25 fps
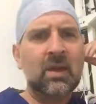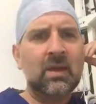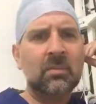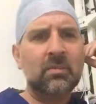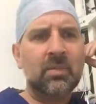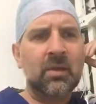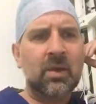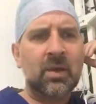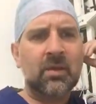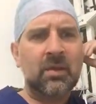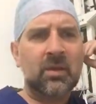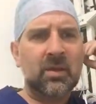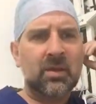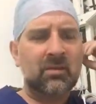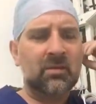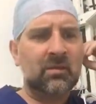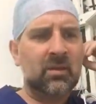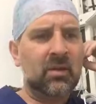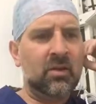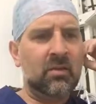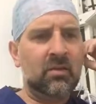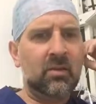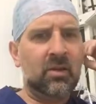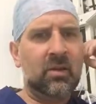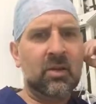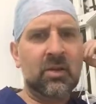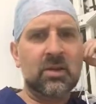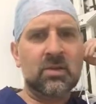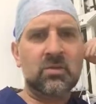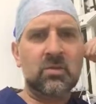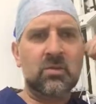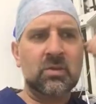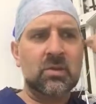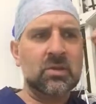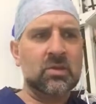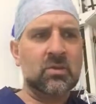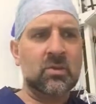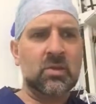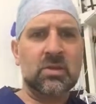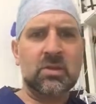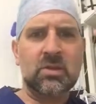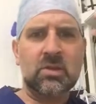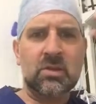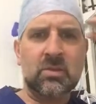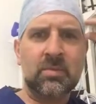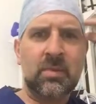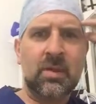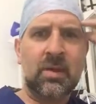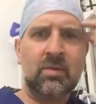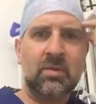But I think I don't think that's what this question
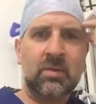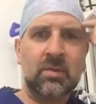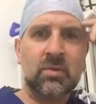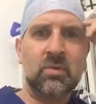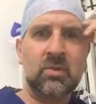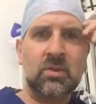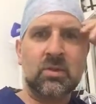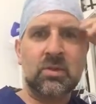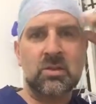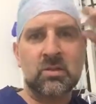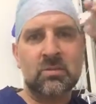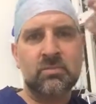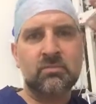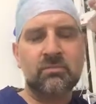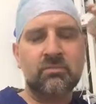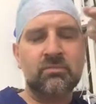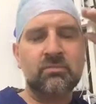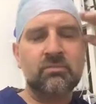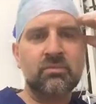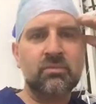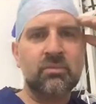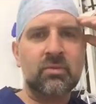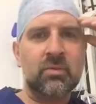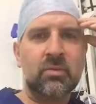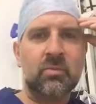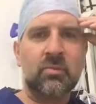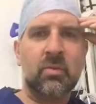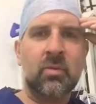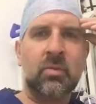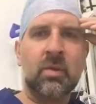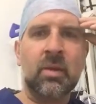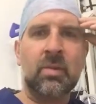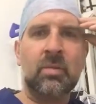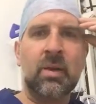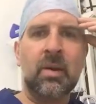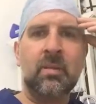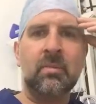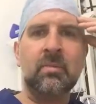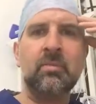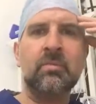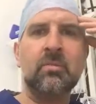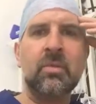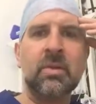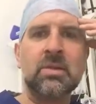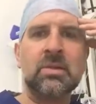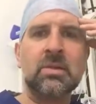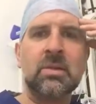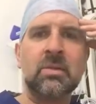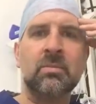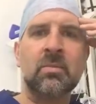is about. This question is probably about
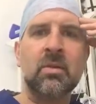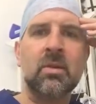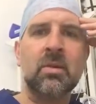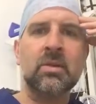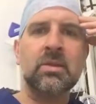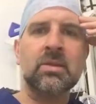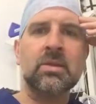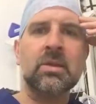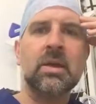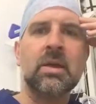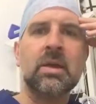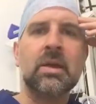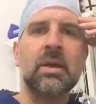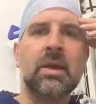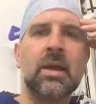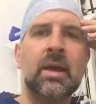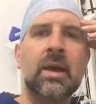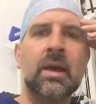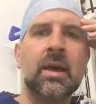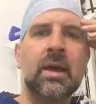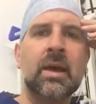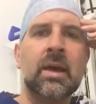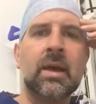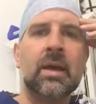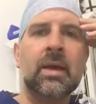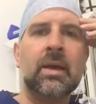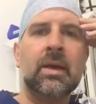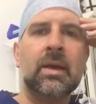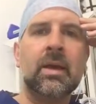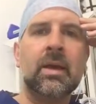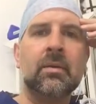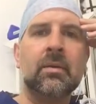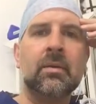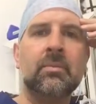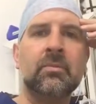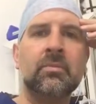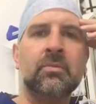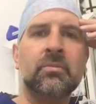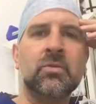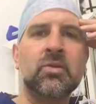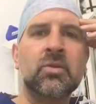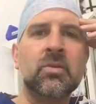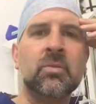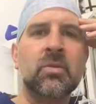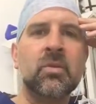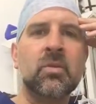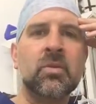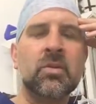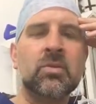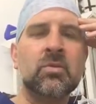breast implants. Uh, to
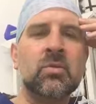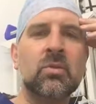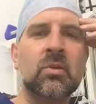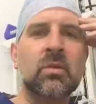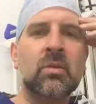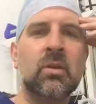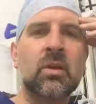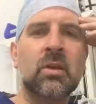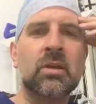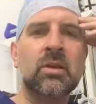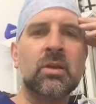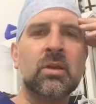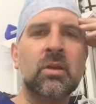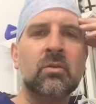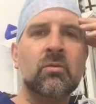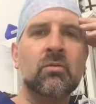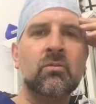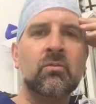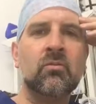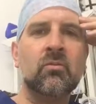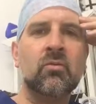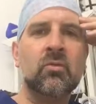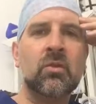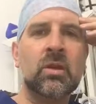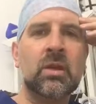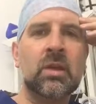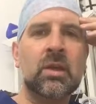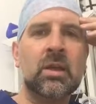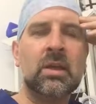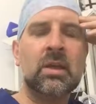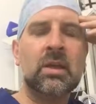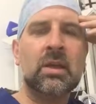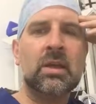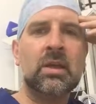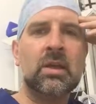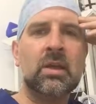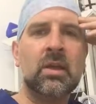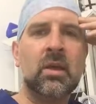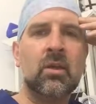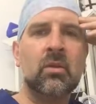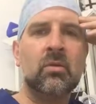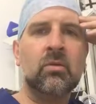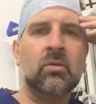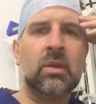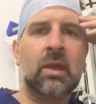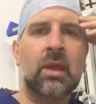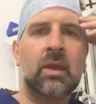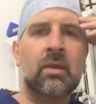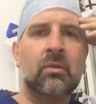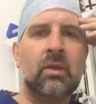be honest with you, I don't really go
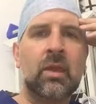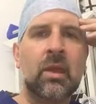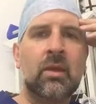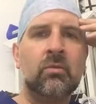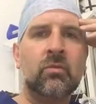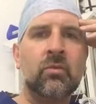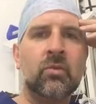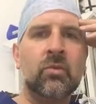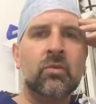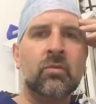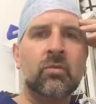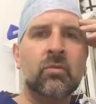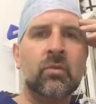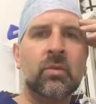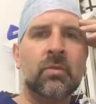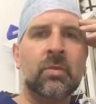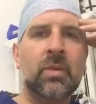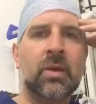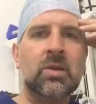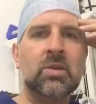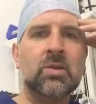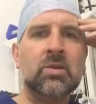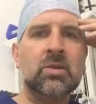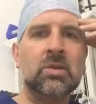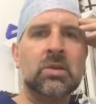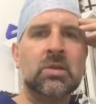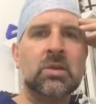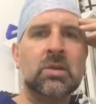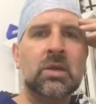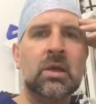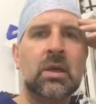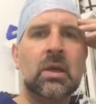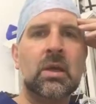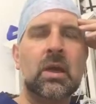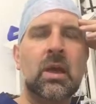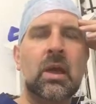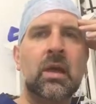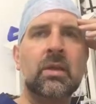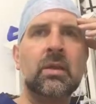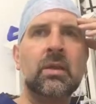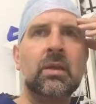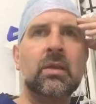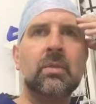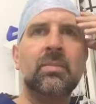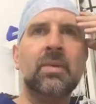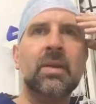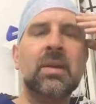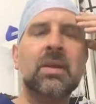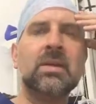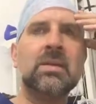down that route with patients. I think the
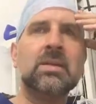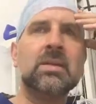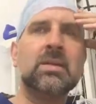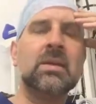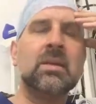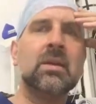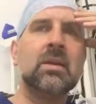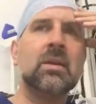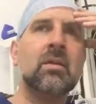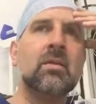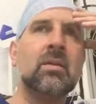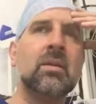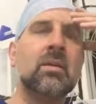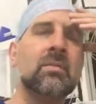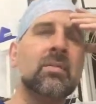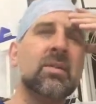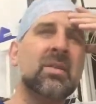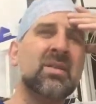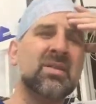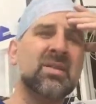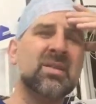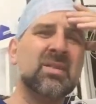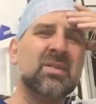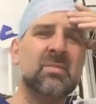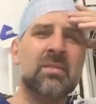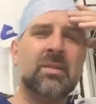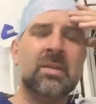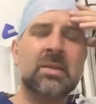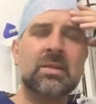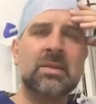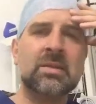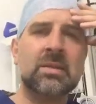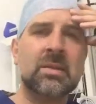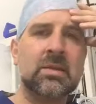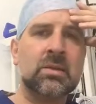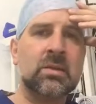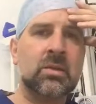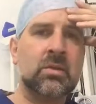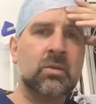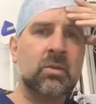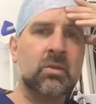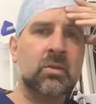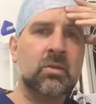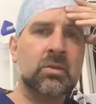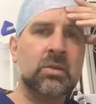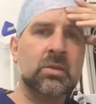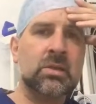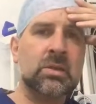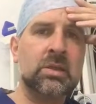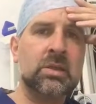biggest silicone implants are about 600
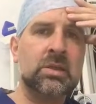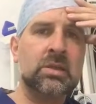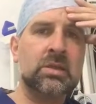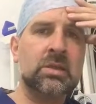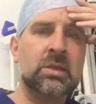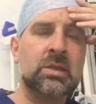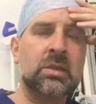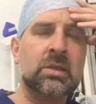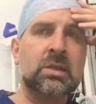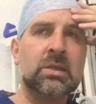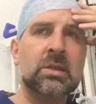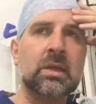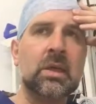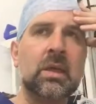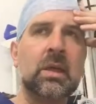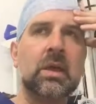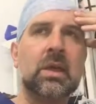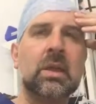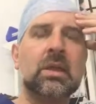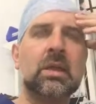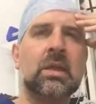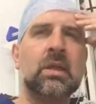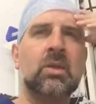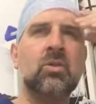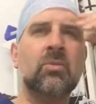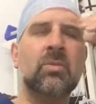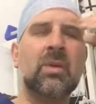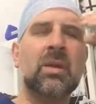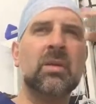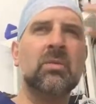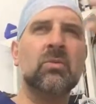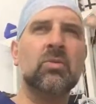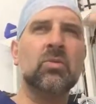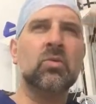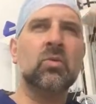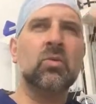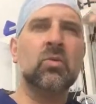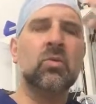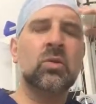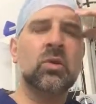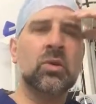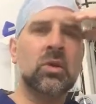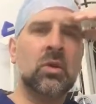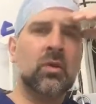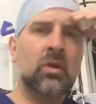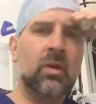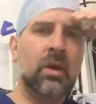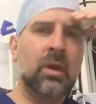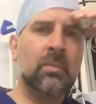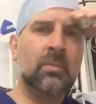odd cc's. They do make them to order
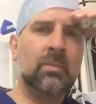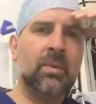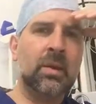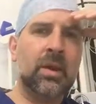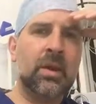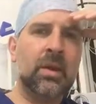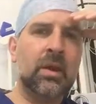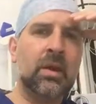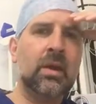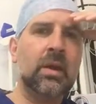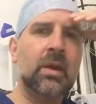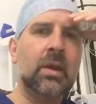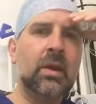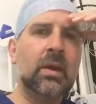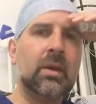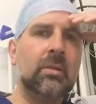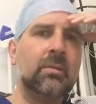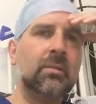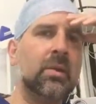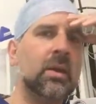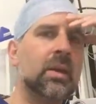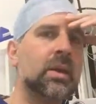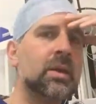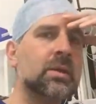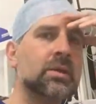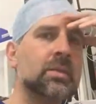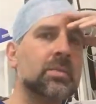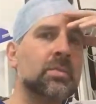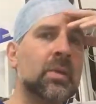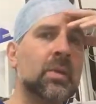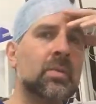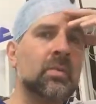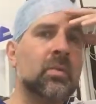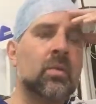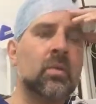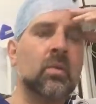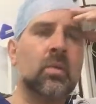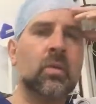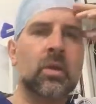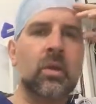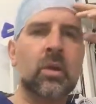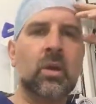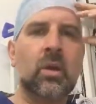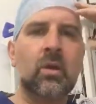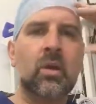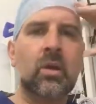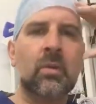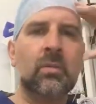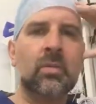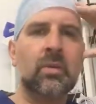going up bigger, but as people want to
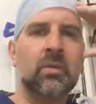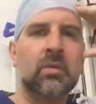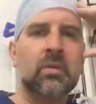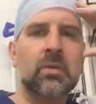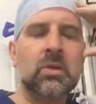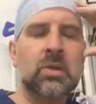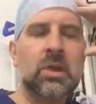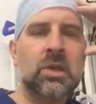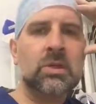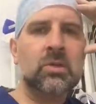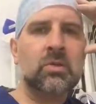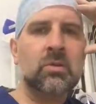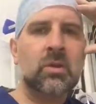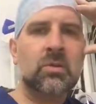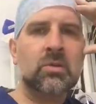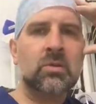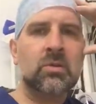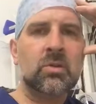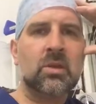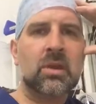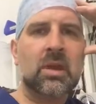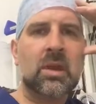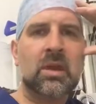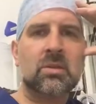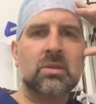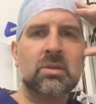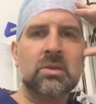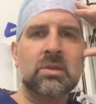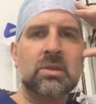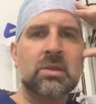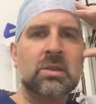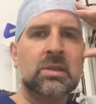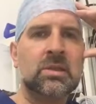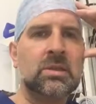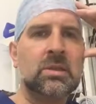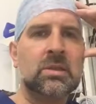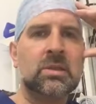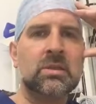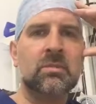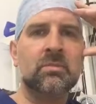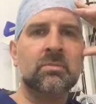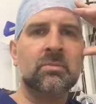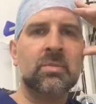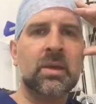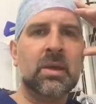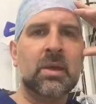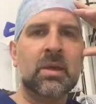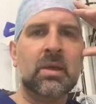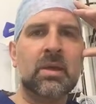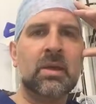go up, as you got to 1,000 cc's and
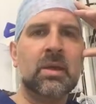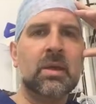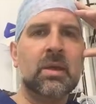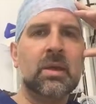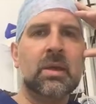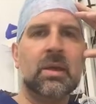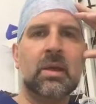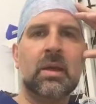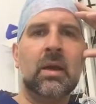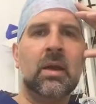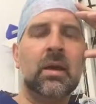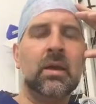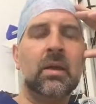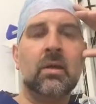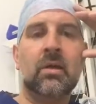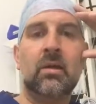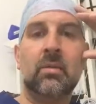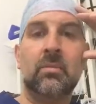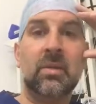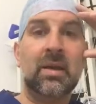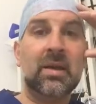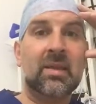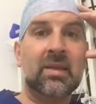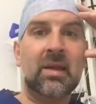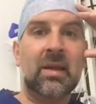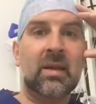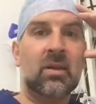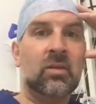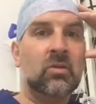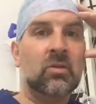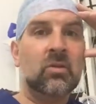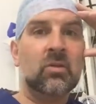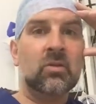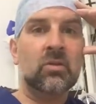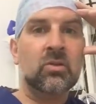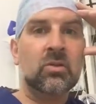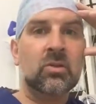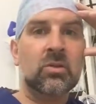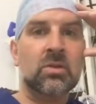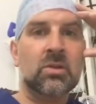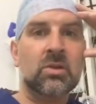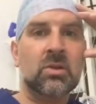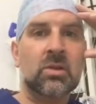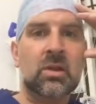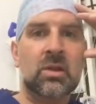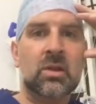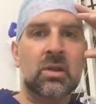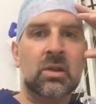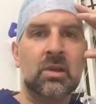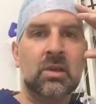bigger, I can't make that look good.
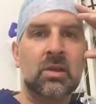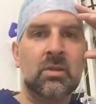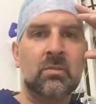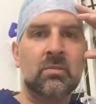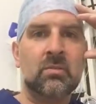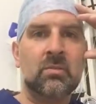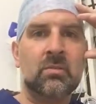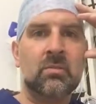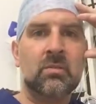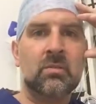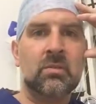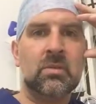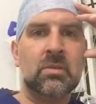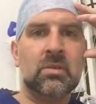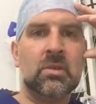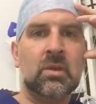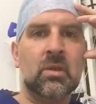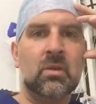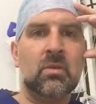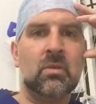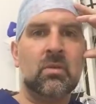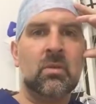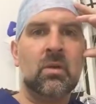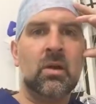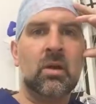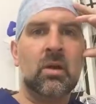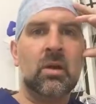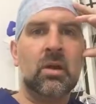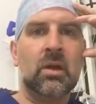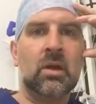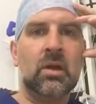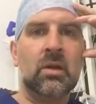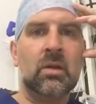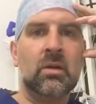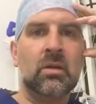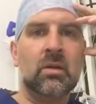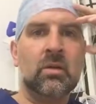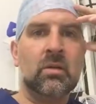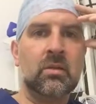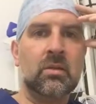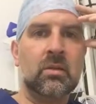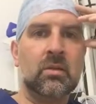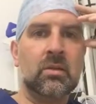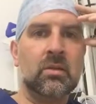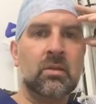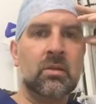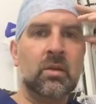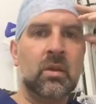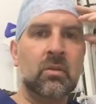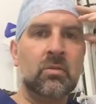Um, so I
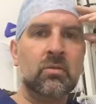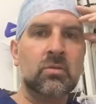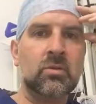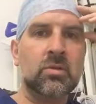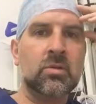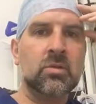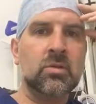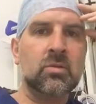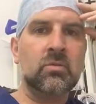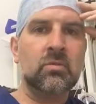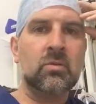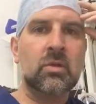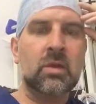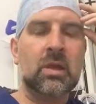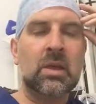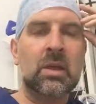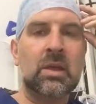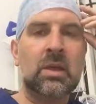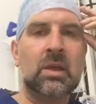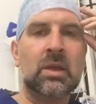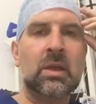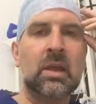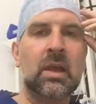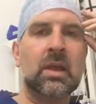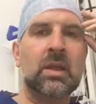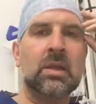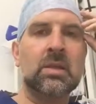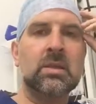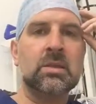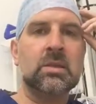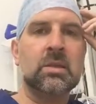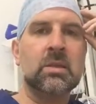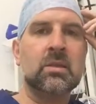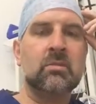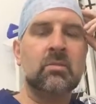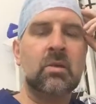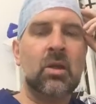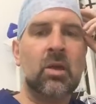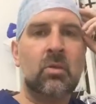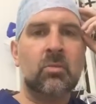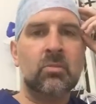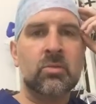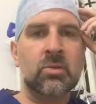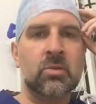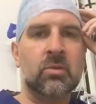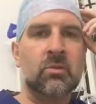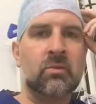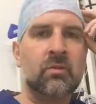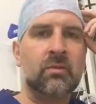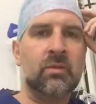don't really get into the realms
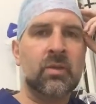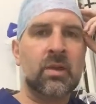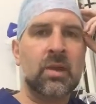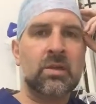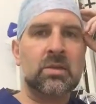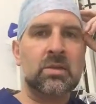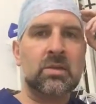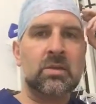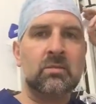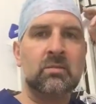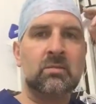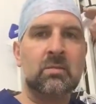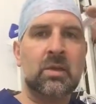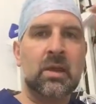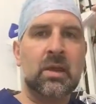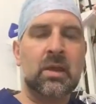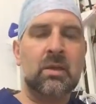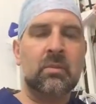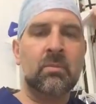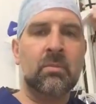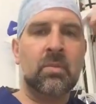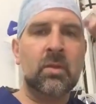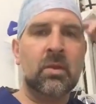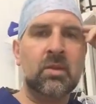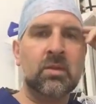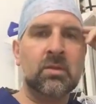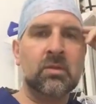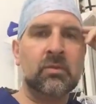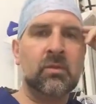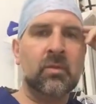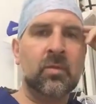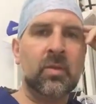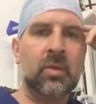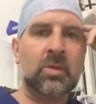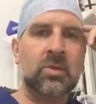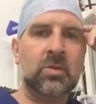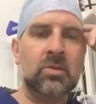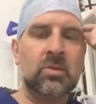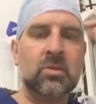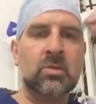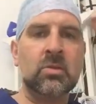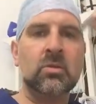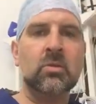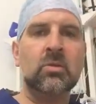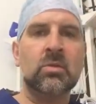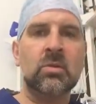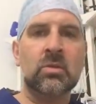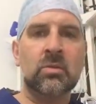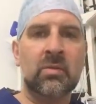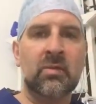of custom-made implants for patients who
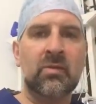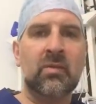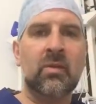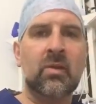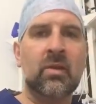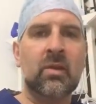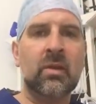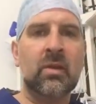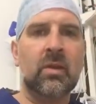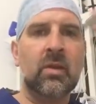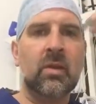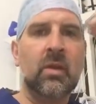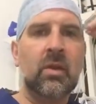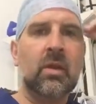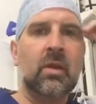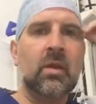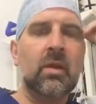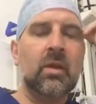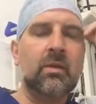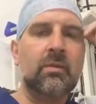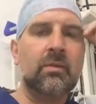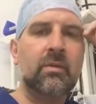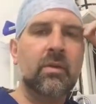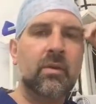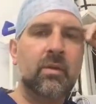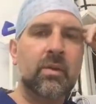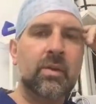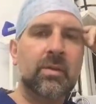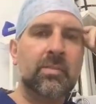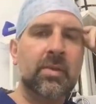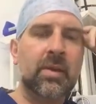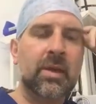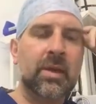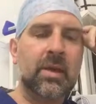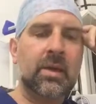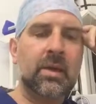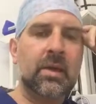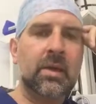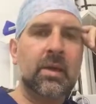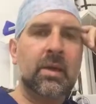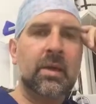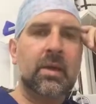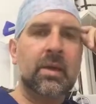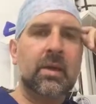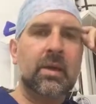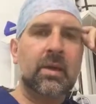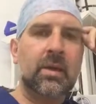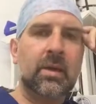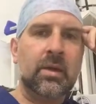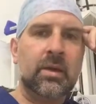want to be very, very big,
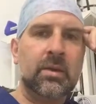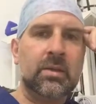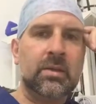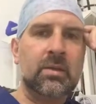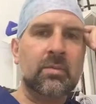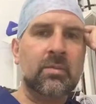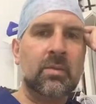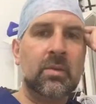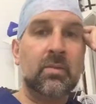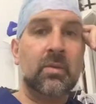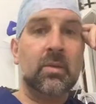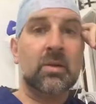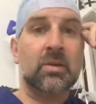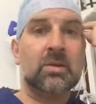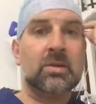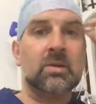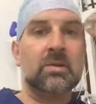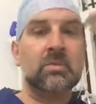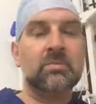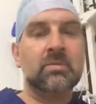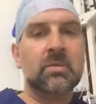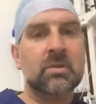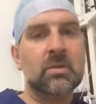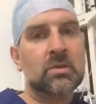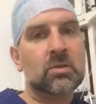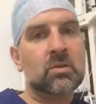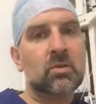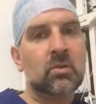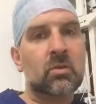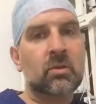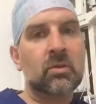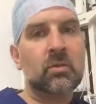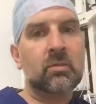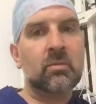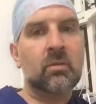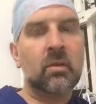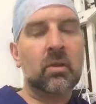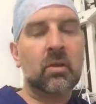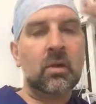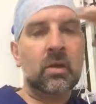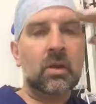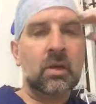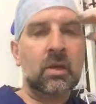uh, simply because it's not my.